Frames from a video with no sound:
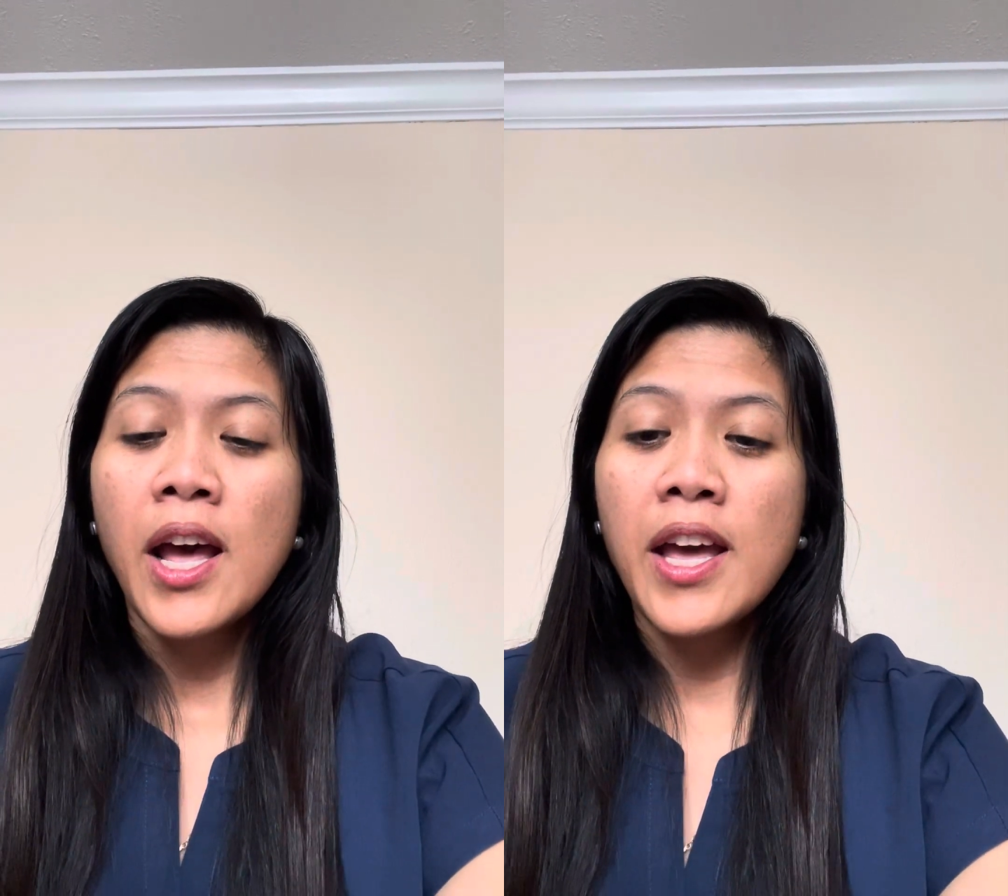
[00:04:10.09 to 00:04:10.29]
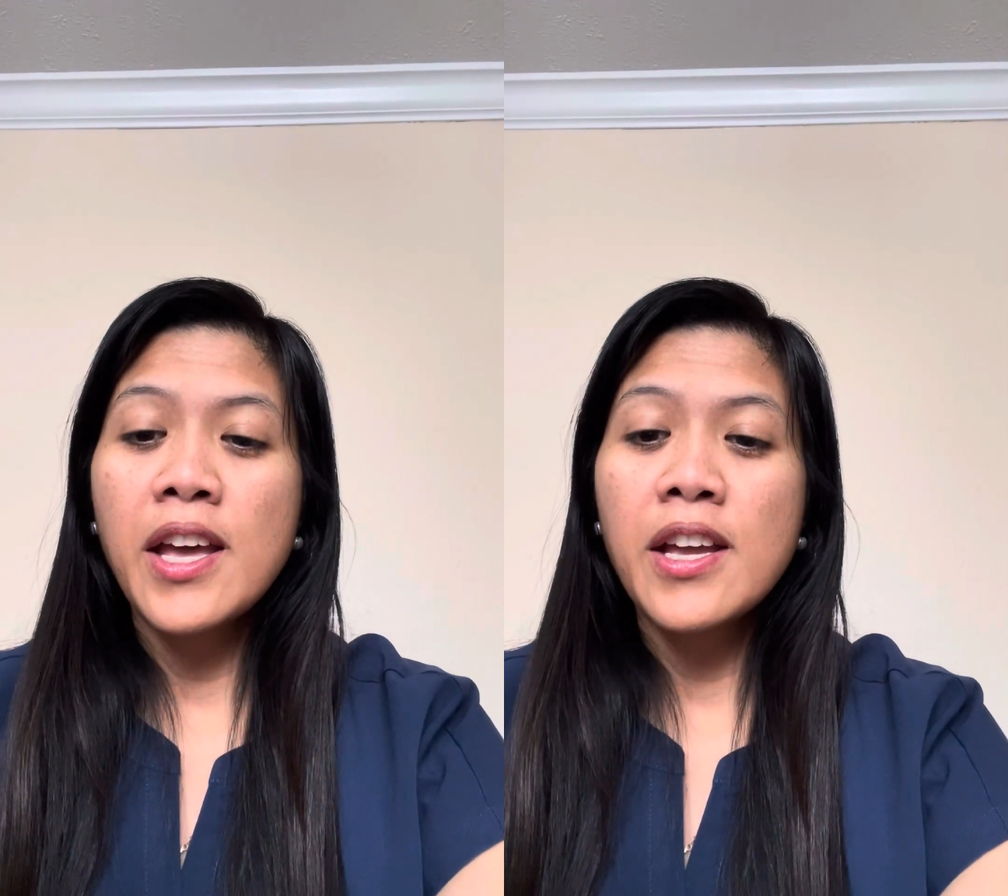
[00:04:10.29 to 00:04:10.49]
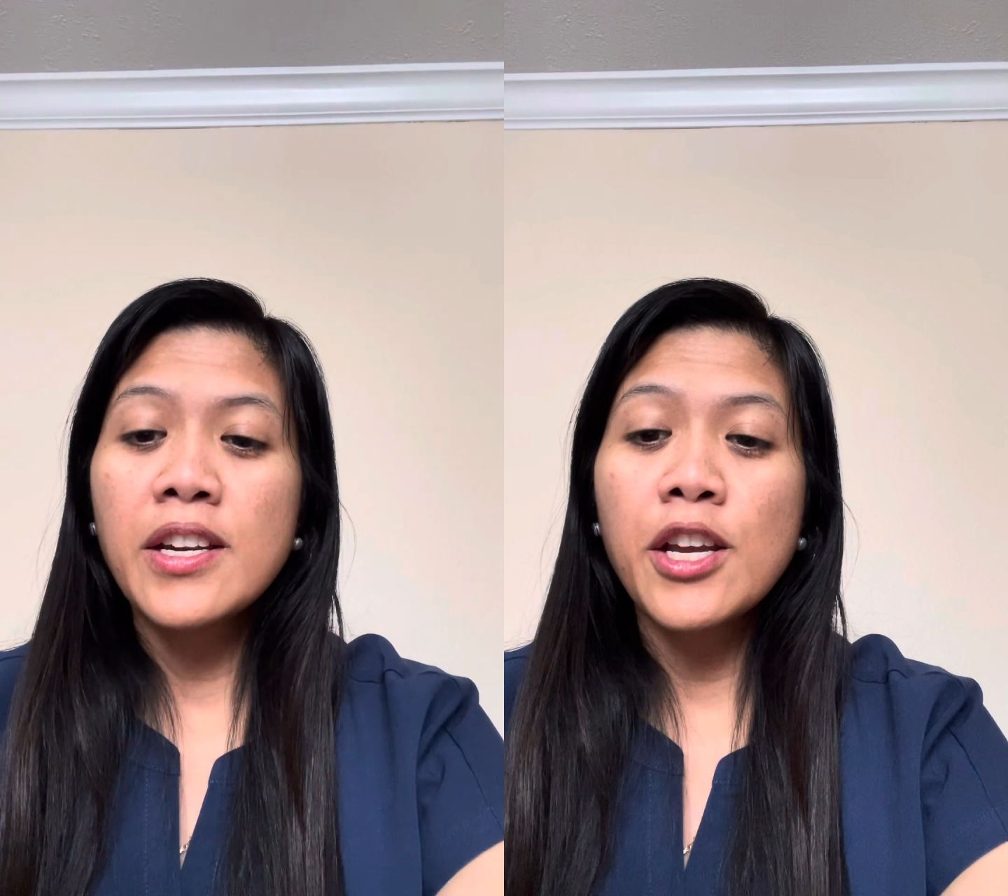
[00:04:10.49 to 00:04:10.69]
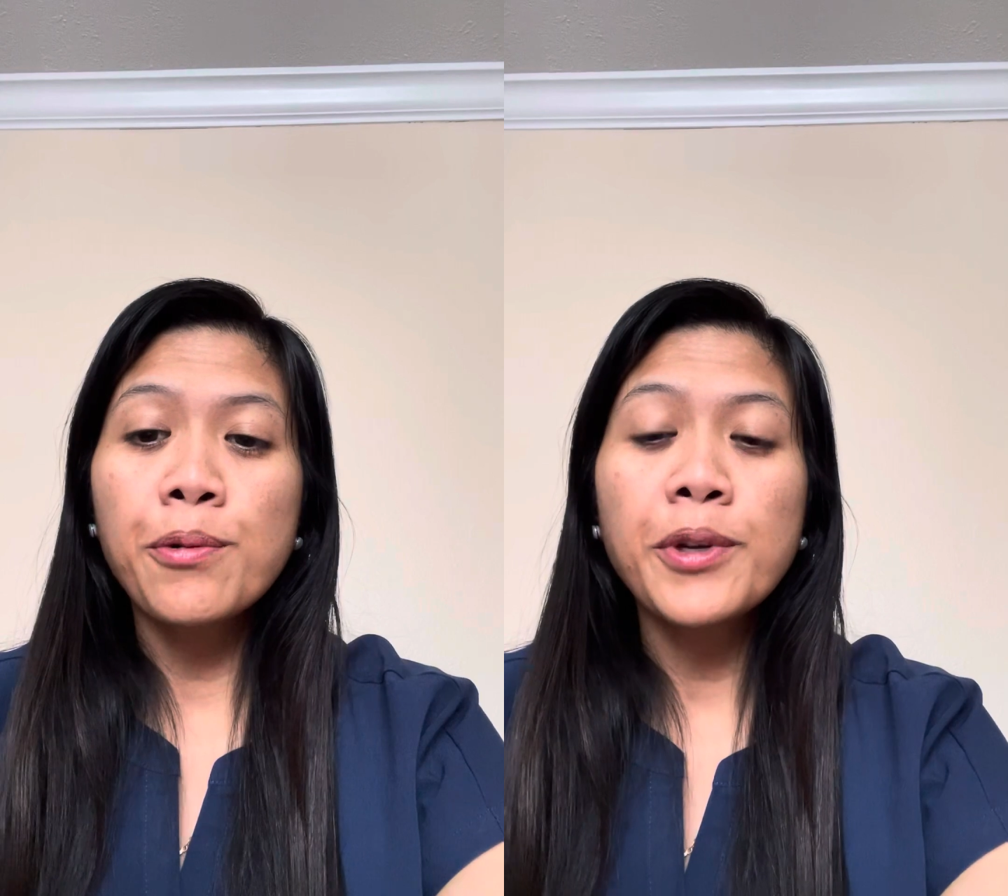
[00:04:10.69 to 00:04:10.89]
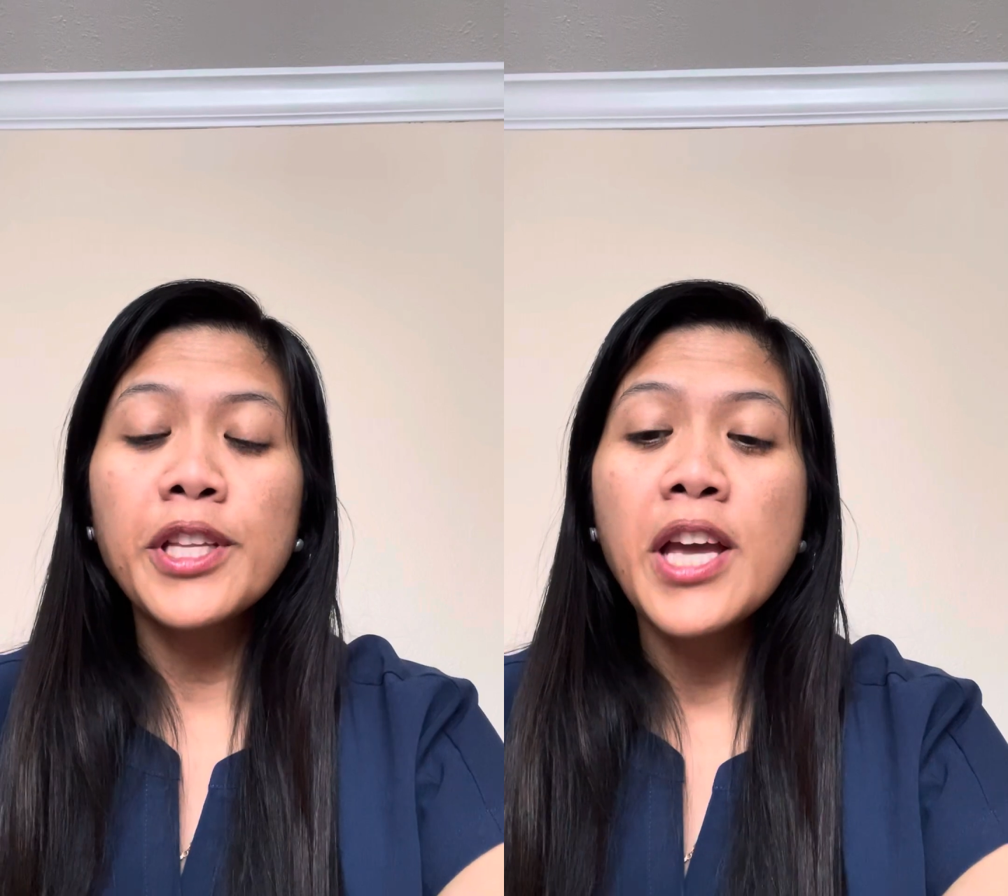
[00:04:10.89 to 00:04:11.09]
and it
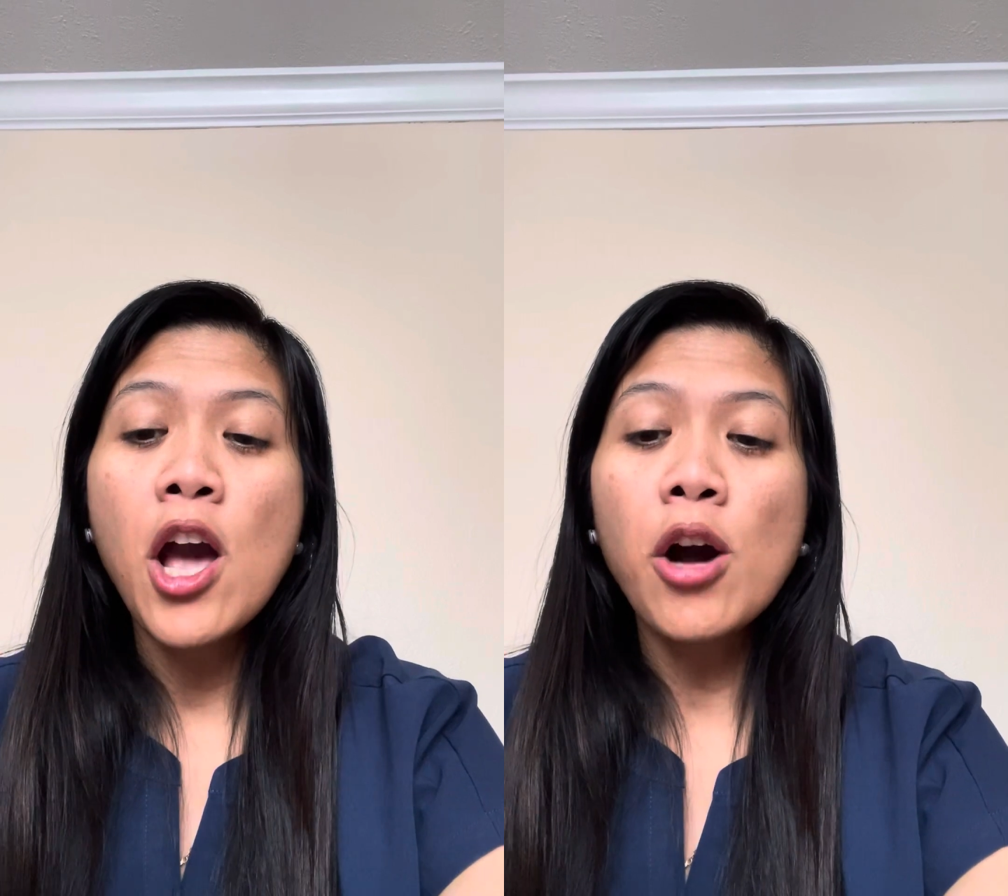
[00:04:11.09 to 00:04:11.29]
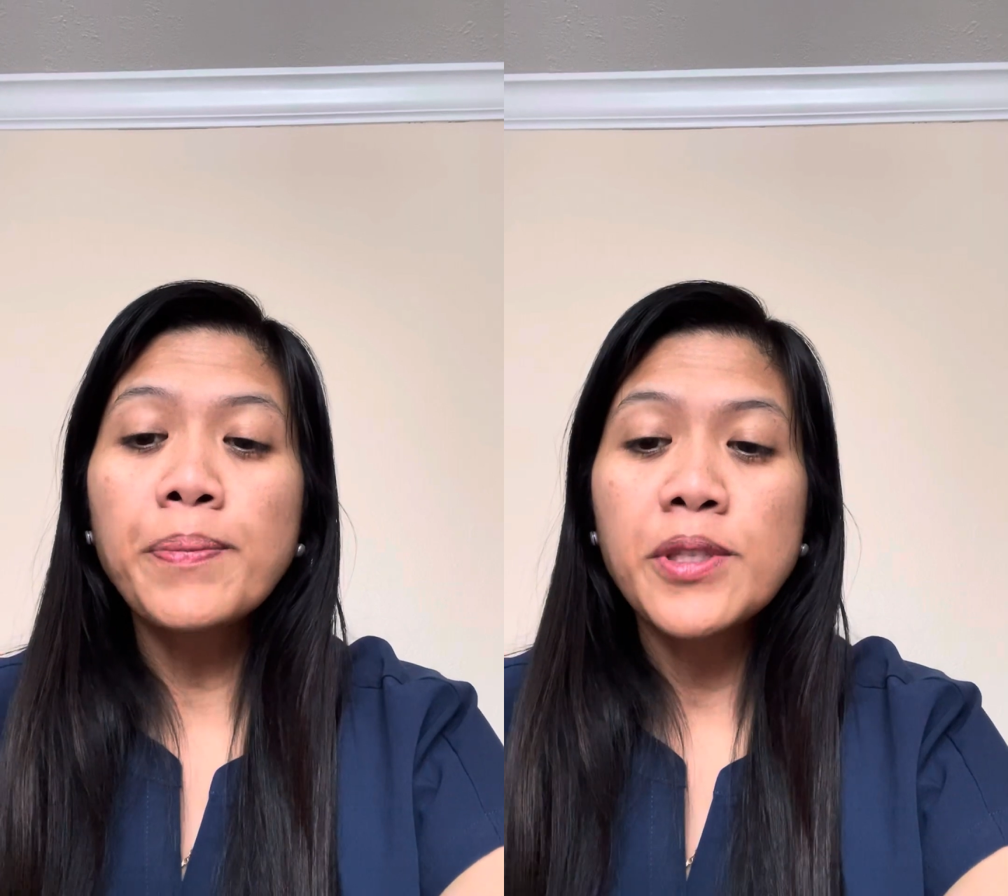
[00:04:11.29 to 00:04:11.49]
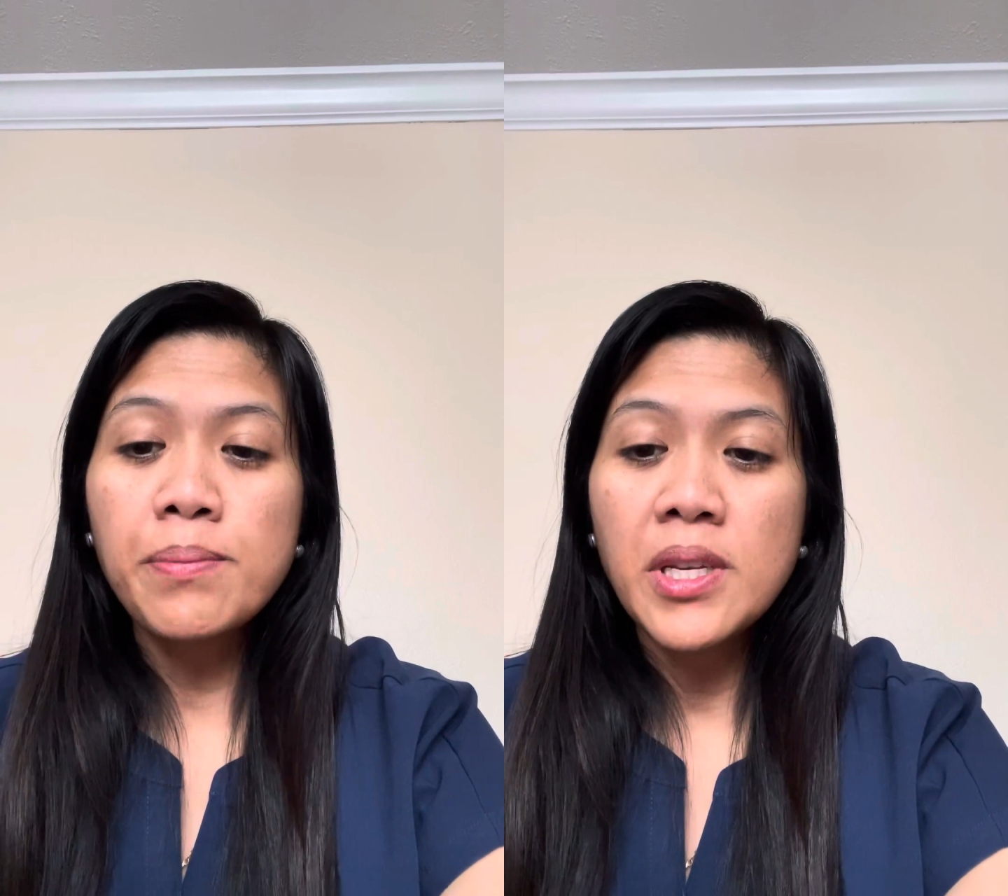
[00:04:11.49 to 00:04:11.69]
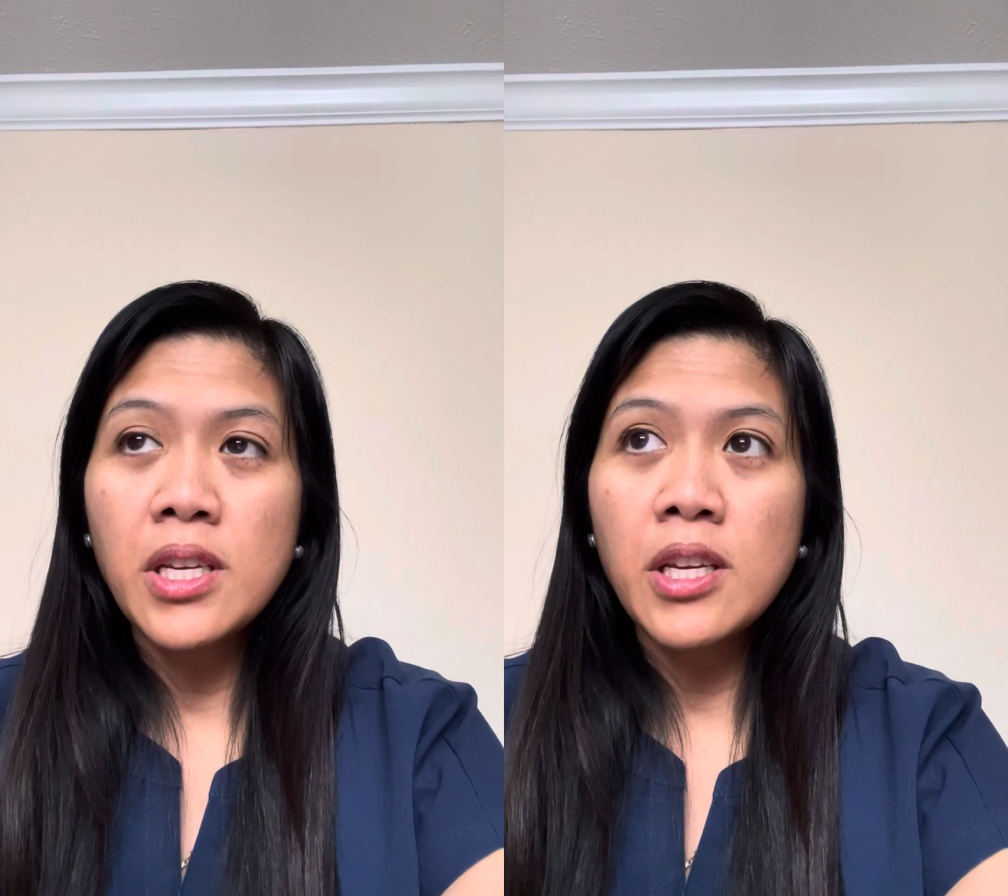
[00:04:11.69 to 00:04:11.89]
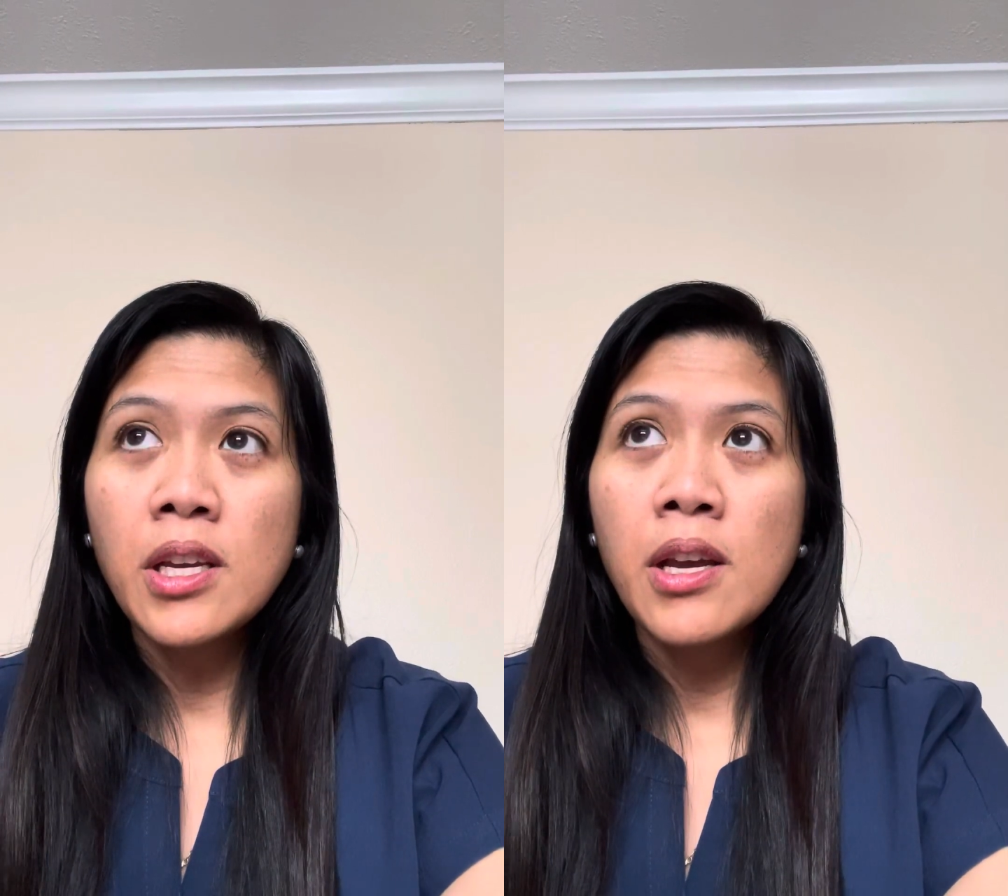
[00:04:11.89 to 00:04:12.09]
really helps
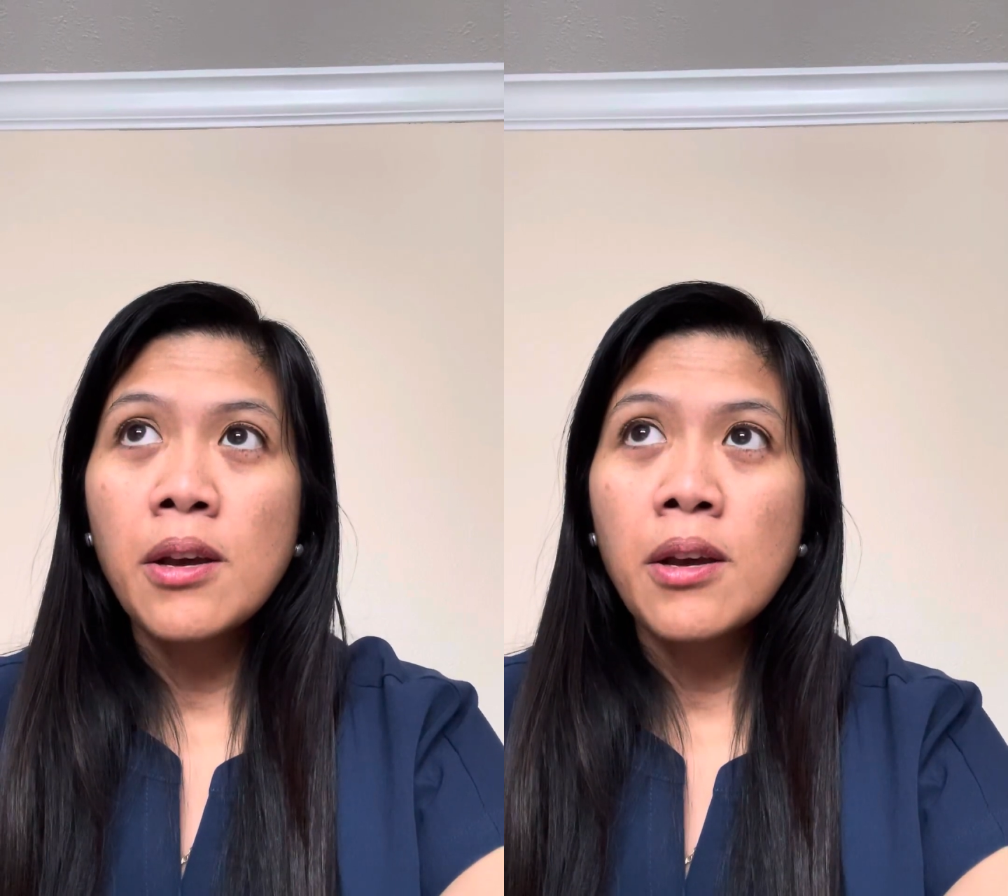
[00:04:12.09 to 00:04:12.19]
me